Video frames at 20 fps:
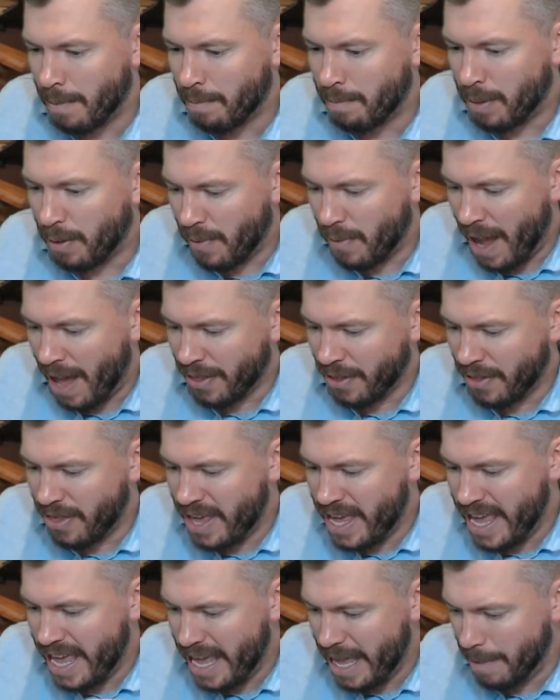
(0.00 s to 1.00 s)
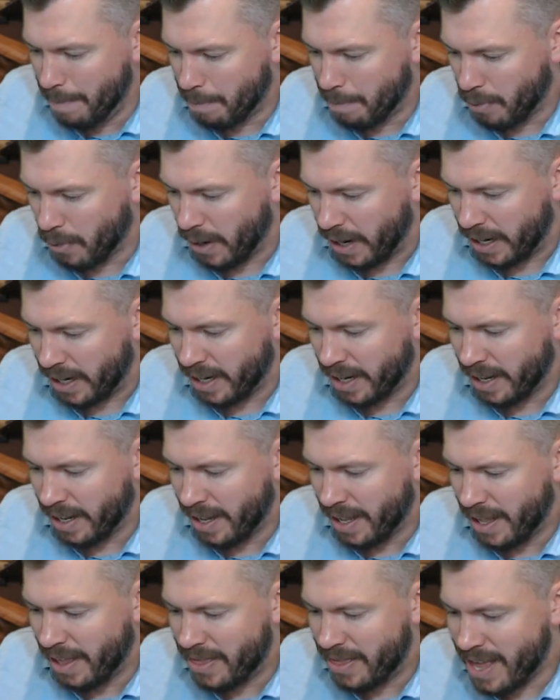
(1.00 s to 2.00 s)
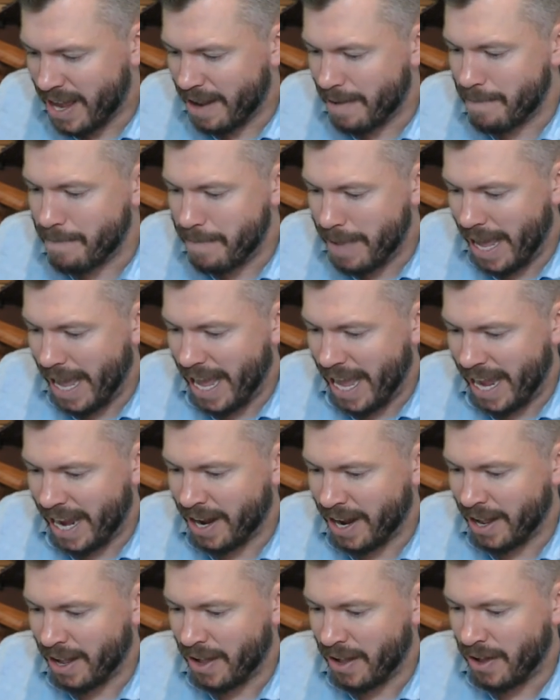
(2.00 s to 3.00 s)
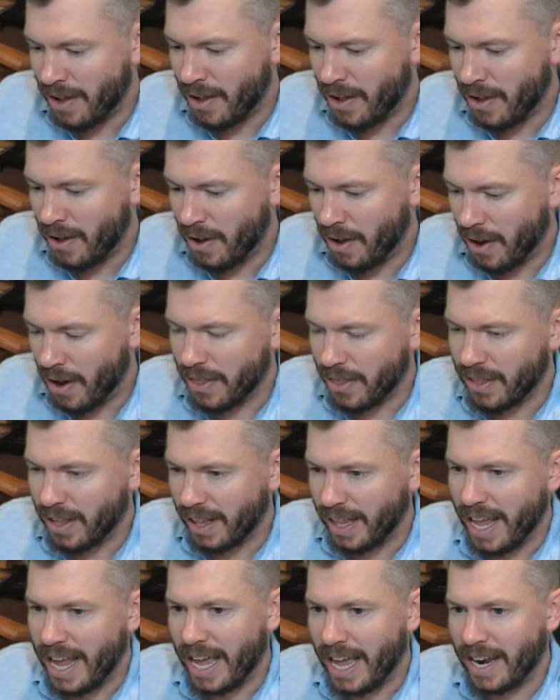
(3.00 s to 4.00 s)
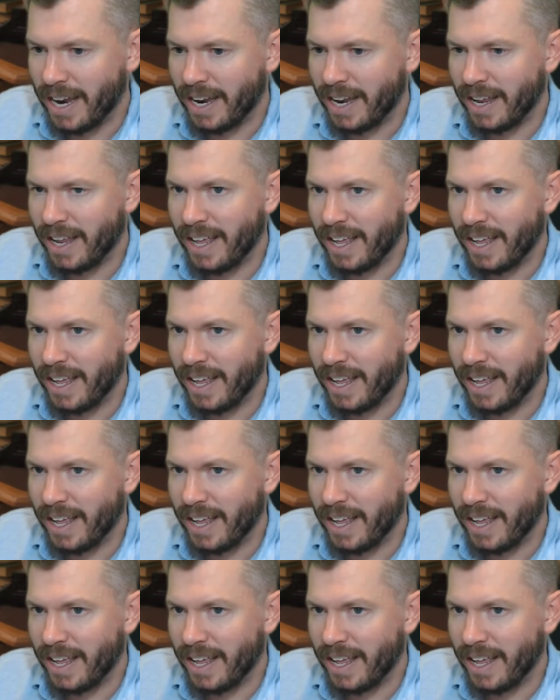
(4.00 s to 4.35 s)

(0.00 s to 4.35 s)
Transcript: but rather the imprint that it made on the land.